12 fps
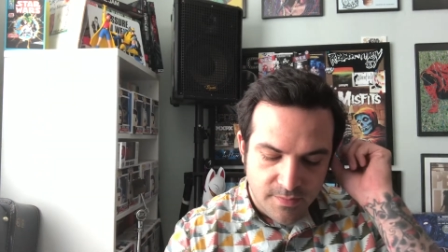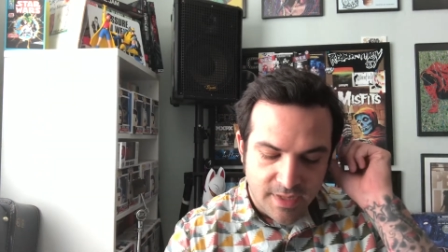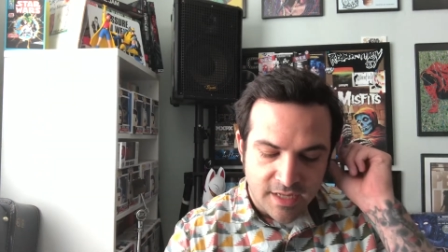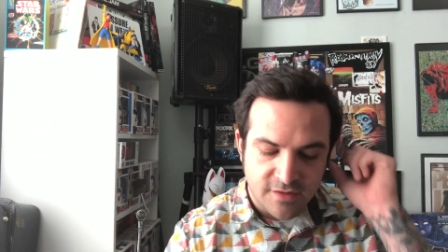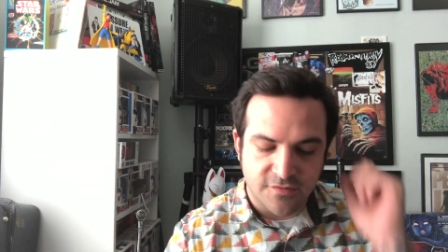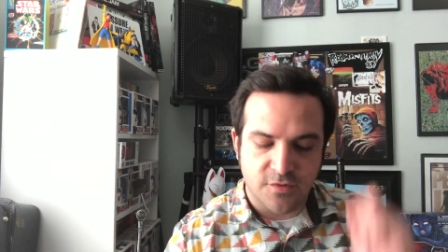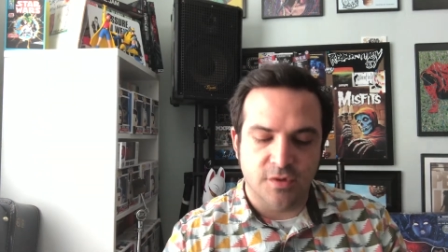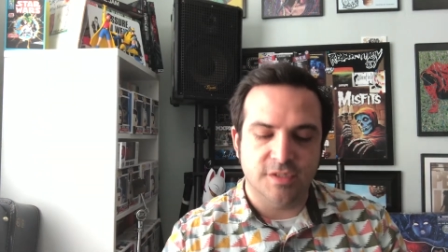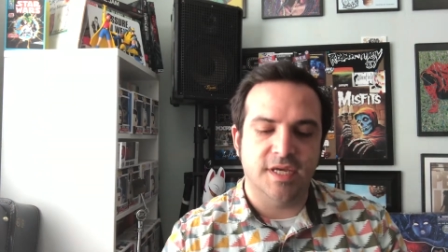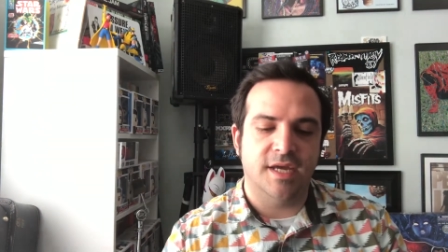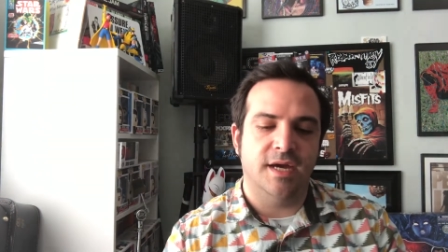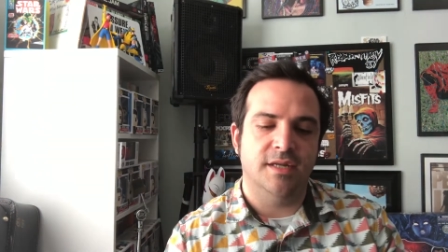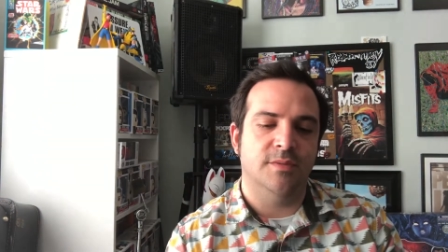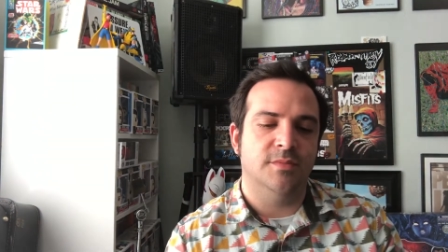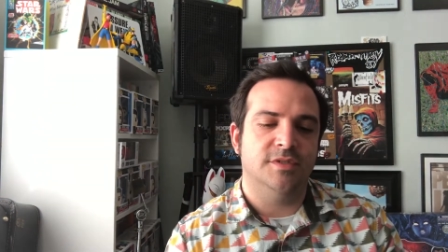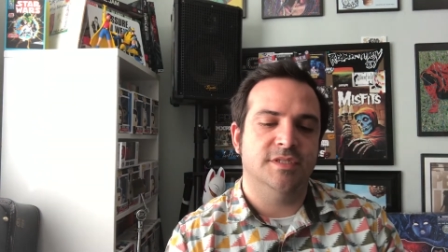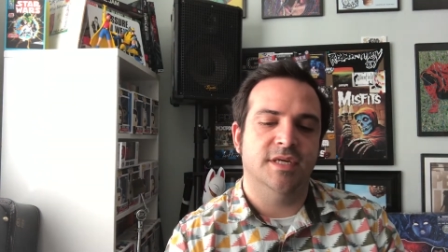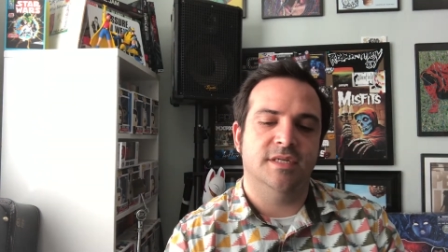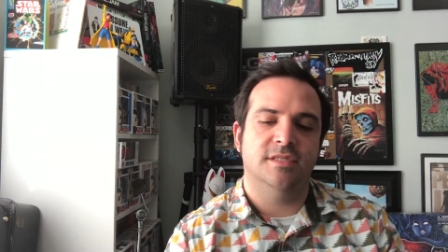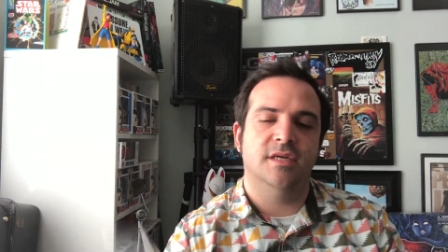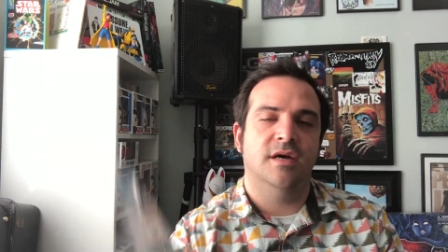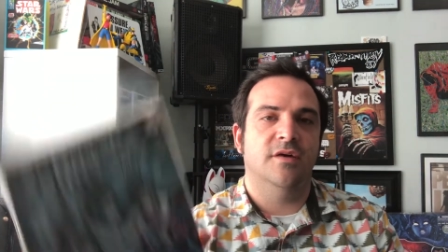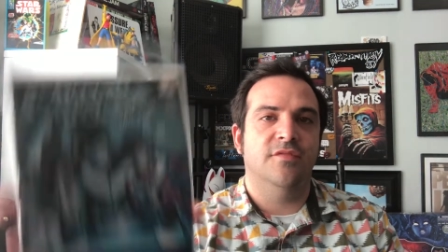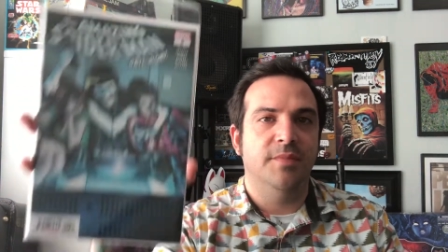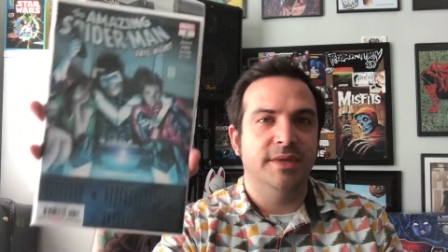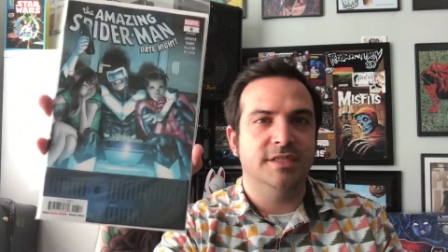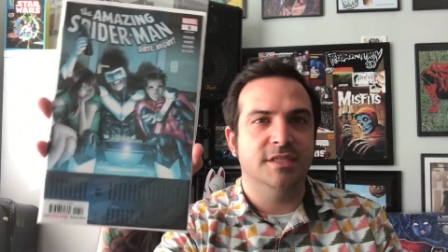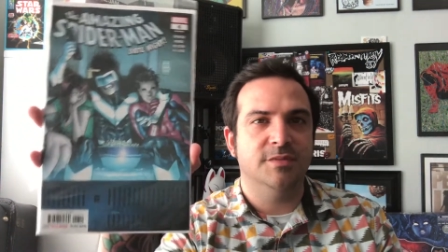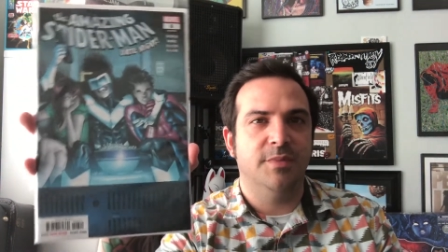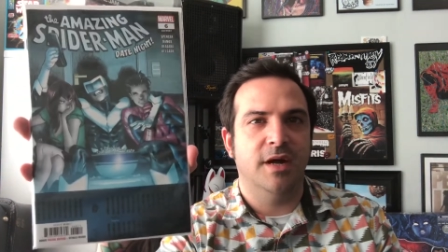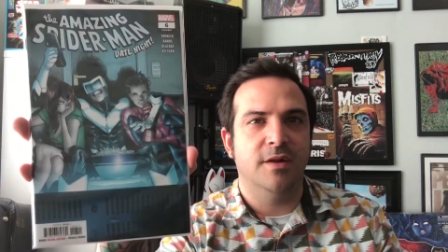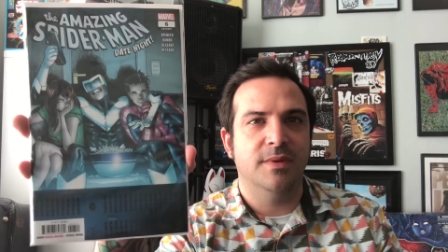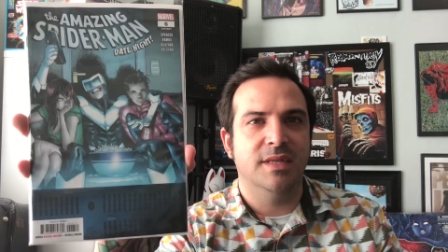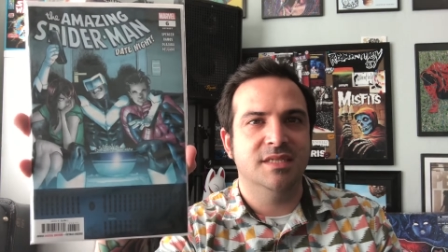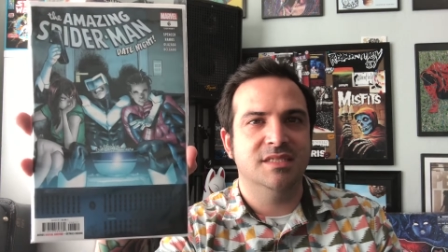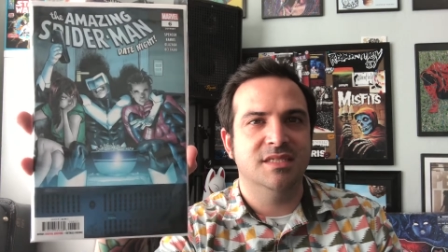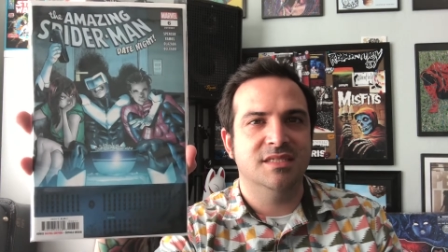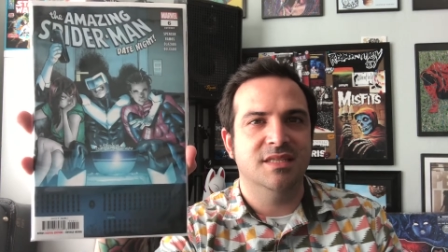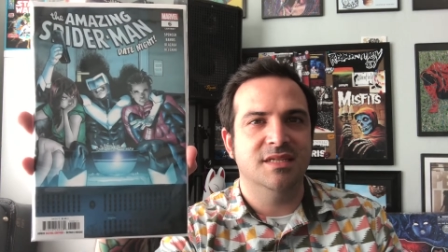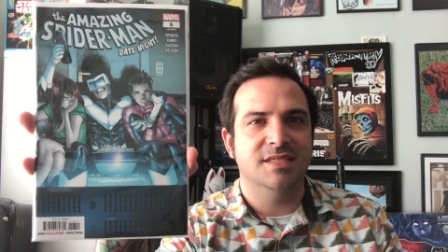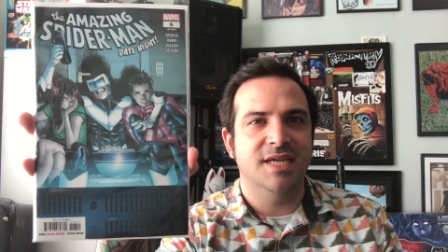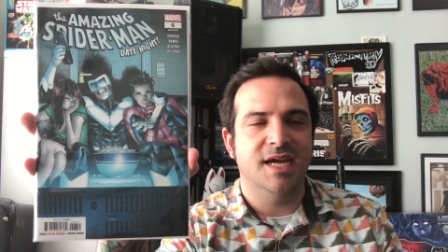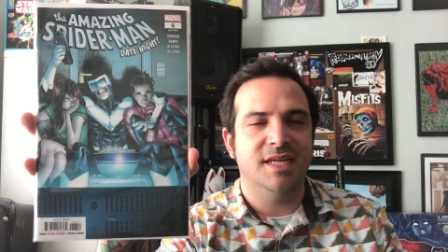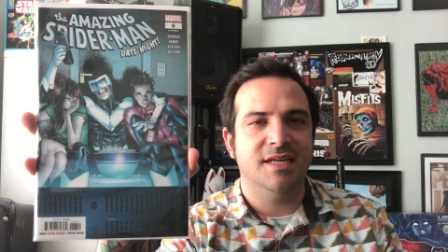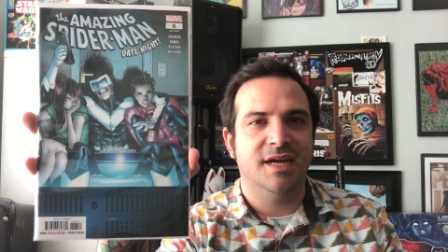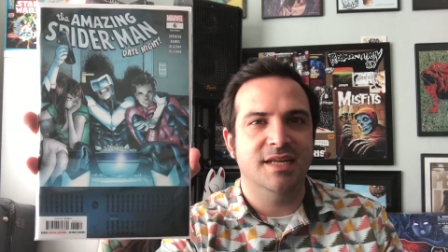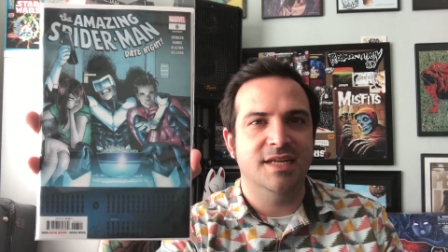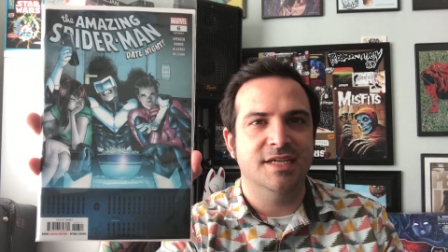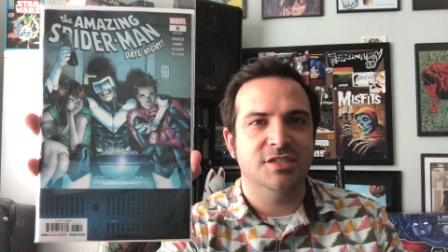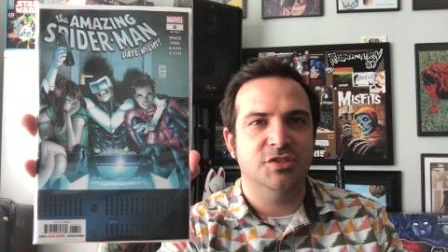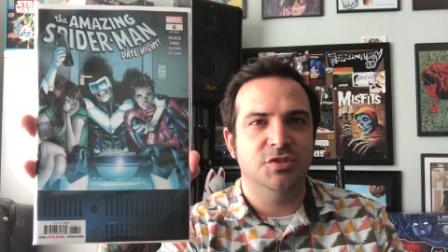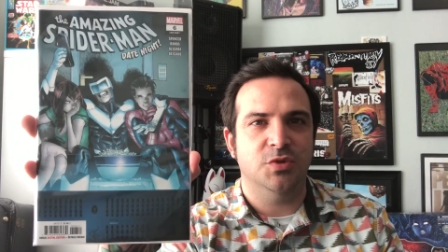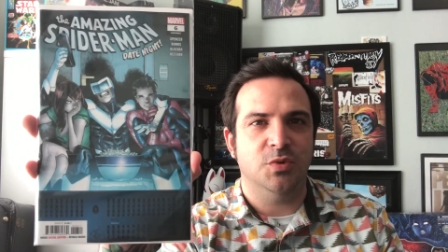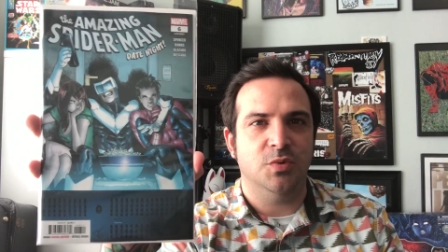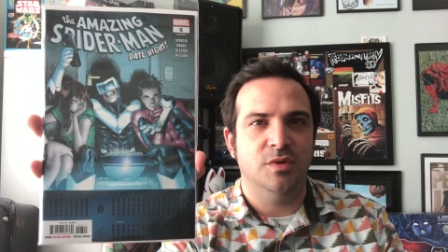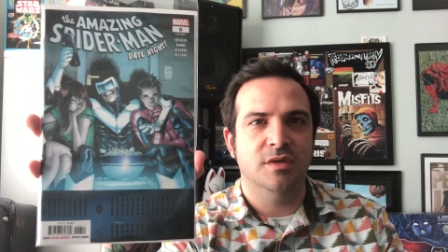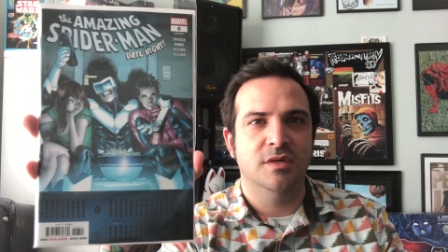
And of course I got number 6 of Amazing Spider-Man. This is the date night issue.